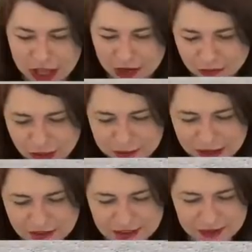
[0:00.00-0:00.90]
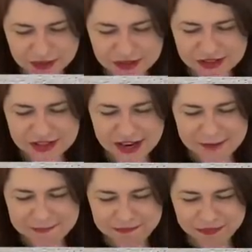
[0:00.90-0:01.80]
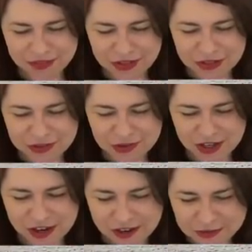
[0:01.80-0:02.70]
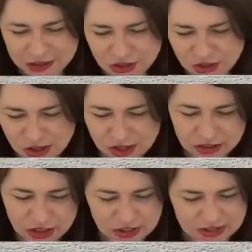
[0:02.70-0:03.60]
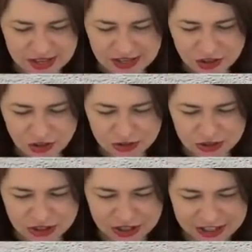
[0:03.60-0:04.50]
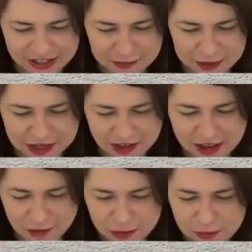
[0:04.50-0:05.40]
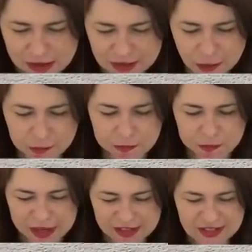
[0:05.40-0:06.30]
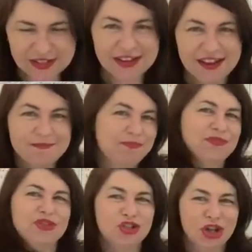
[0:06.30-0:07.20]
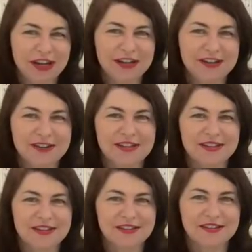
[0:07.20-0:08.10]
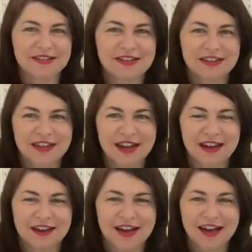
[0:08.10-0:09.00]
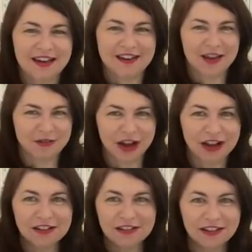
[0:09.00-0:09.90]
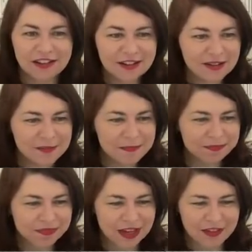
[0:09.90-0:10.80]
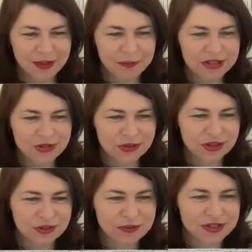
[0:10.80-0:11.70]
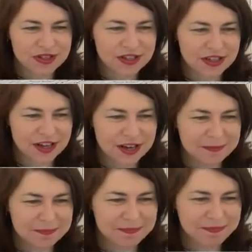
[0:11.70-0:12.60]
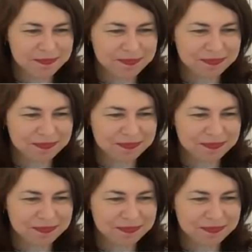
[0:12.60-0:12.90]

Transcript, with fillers: laughing about this one because um, the girls were like, I'm not sure I'd use that dot die. And I'm like, it would make the best cheese uh, card ever. And then we saw that there was a um,